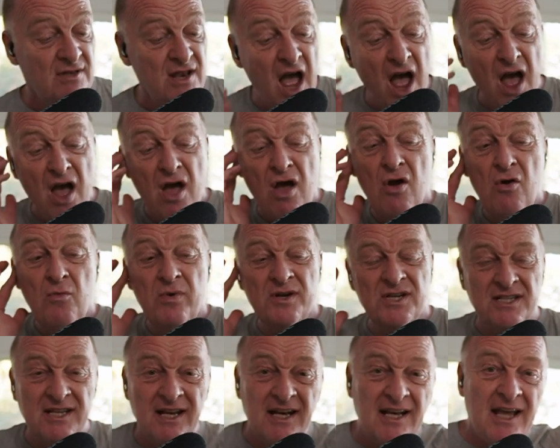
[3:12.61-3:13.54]
No,
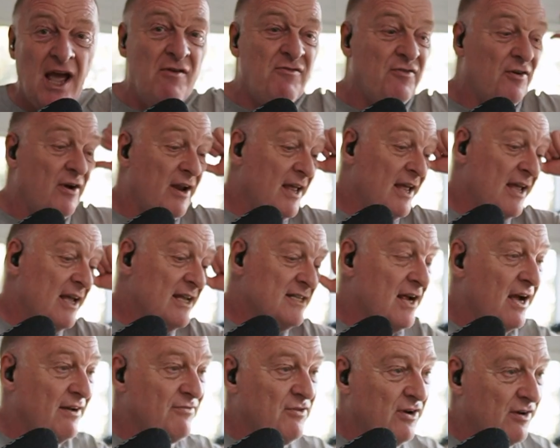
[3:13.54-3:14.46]
we're just going to go for
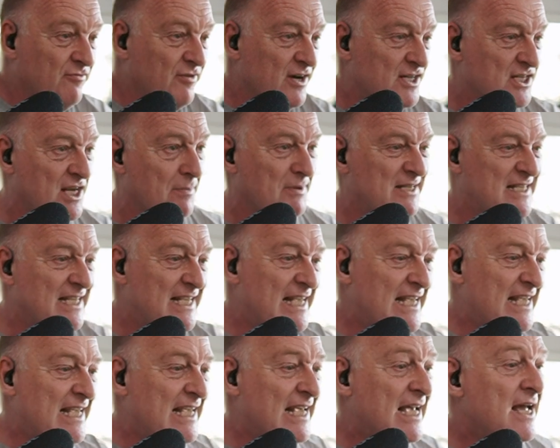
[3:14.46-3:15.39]
it. I've got a fresh cup of
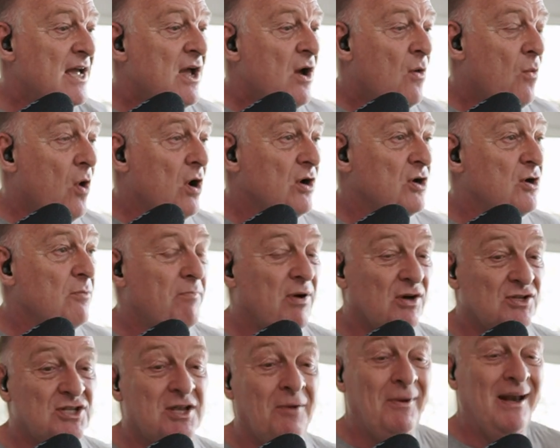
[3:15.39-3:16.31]
tea. What
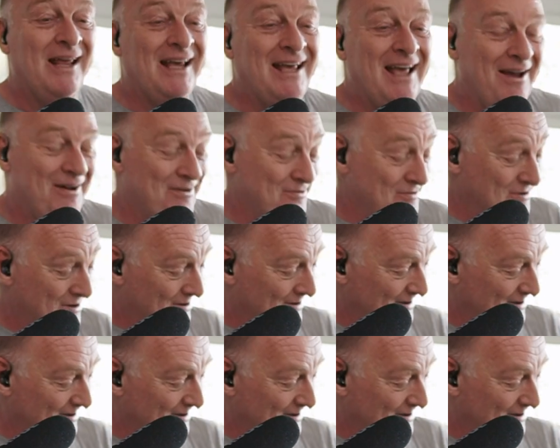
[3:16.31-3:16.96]
could possibly go wrong?